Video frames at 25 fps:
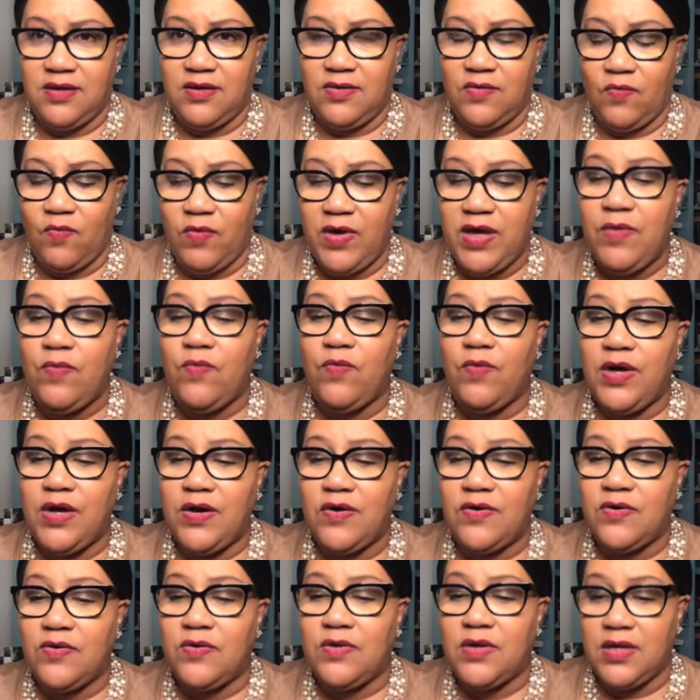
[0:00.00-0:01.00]
We
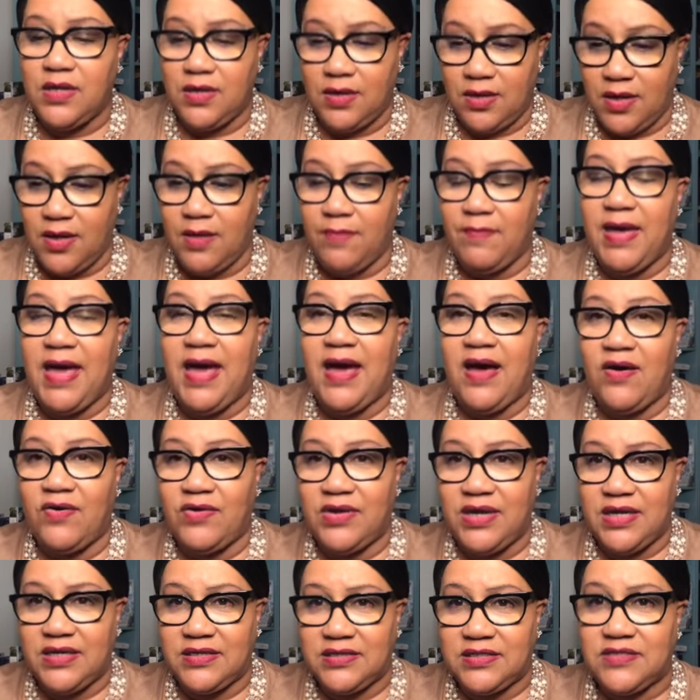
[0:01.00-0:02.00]
will come out
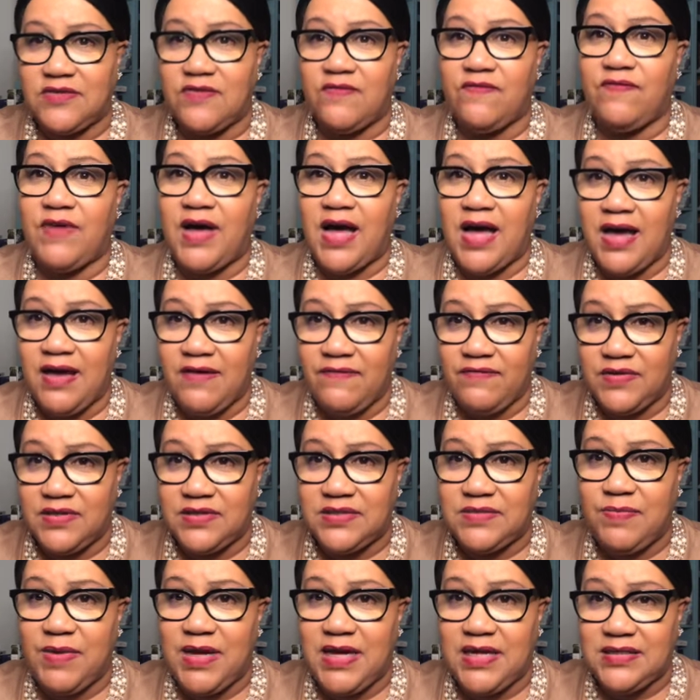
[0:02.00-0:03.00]
and survive this
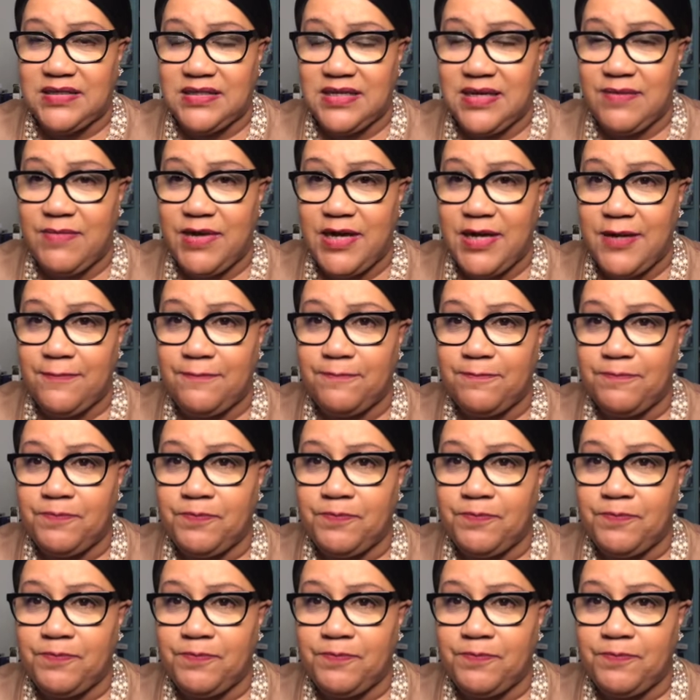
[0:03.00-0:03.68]
pandemic,